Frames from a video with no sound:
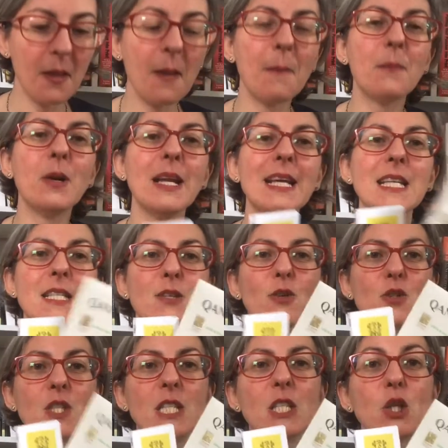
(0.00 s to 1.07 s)
please
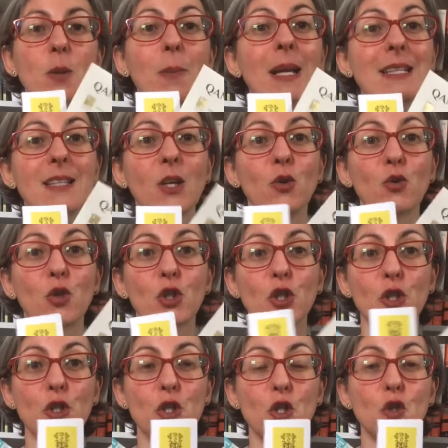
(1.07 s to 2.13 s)
consider placing your
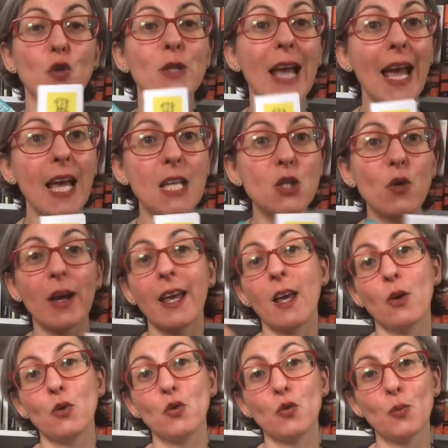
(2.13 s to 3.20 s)
orders today, so I can
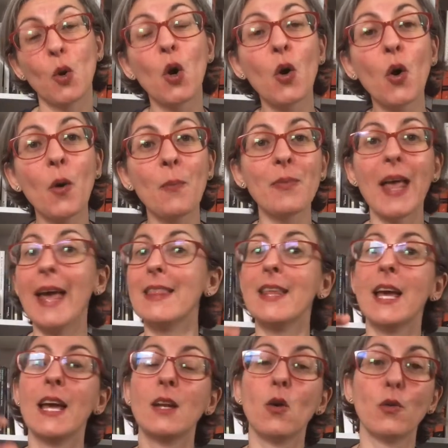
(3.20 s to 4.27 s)
go tomorrow, and
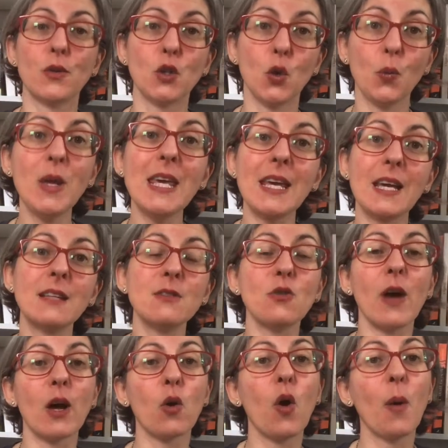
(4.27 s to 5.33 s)
then over the weekend, so
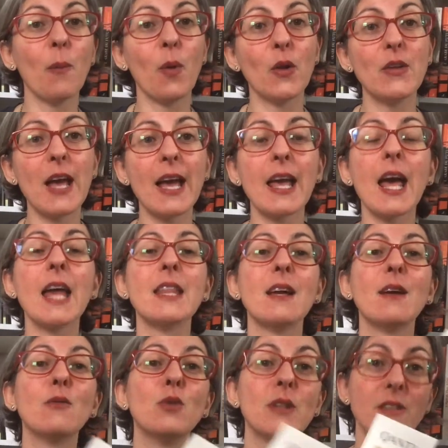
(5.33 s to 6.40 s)
I go on Monday, and
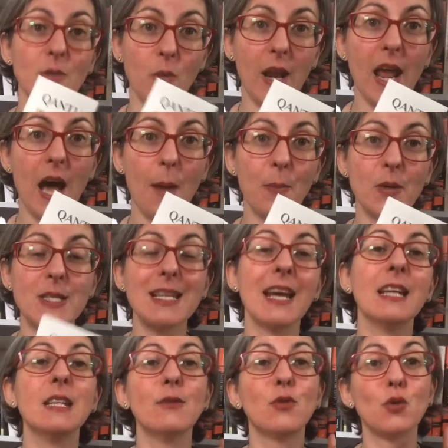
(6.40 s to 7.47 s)
then we'll see what happens. And
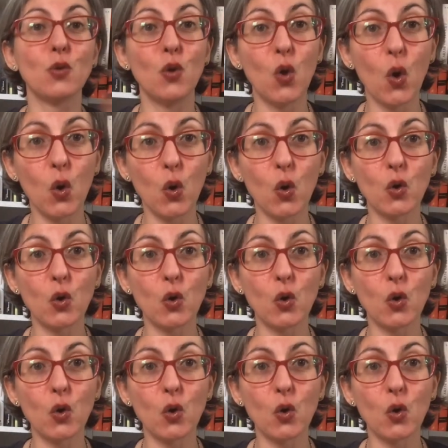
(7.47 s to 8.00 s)
if you're local